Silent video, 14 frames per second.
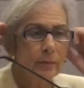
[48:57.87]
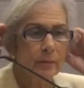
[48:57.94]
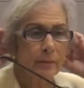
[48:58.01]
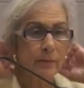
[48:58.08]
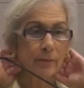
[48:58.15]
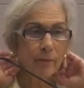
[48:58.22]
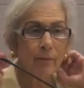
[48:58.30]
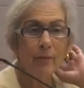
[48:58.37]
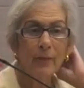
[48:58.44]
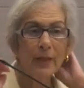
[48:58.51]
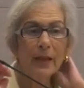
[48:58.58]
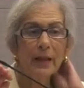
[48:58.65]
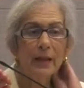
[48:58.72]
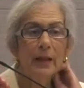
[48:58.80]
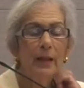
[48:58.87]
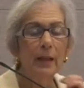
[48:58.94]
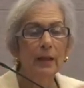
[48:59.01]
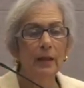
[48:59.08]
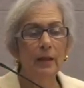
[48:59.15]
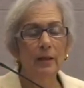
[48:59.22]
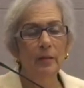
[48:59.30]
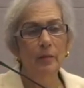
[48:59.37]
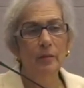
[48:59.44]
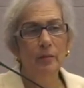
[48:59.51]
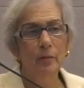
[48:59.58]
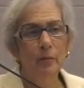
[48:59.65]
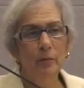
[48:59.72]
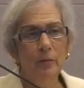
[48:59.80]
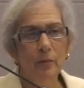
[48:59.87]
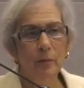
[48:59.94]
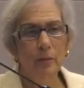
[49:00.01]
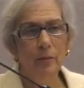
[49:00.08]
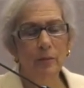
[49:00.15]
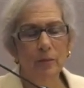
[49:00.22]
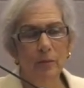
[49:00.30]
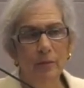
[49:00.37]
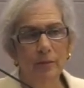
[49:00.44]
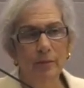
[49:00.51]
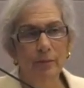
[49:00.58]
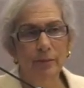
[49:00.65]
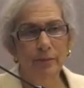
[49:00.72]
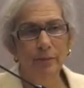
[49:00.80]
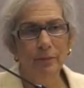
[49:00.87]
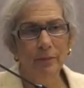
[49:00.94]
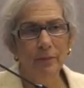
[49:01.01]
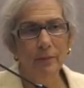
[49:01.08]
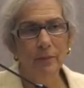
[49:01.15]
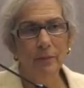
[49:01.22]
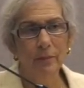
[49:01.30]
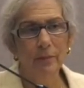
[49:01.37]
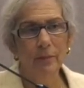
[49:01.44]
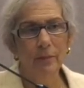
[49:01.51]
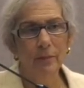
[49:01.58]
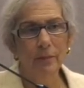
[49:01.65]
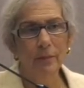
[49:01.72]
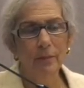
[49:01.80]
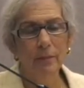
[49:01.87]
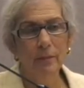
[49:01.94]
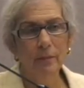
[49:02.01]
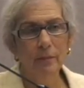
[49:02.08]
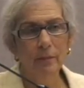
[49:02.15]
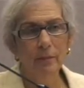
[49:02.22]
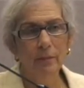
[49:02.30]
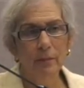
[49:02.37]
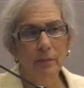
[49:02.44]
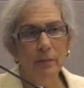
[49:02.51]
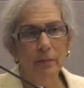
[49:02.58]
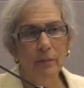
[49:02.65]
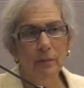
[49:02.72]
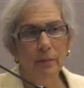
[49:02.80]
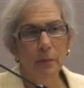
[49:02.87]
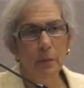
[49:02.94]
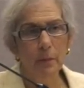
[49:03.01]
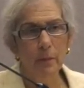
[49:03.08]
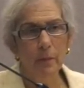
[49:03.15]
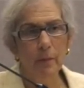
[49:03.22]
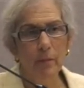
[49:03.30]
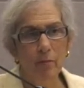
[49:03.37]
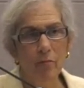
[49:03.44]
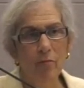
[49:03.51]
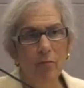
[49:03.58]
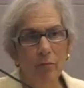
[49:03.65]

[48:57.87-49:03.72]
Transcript: Okay. So first of all, on the topic of diversity,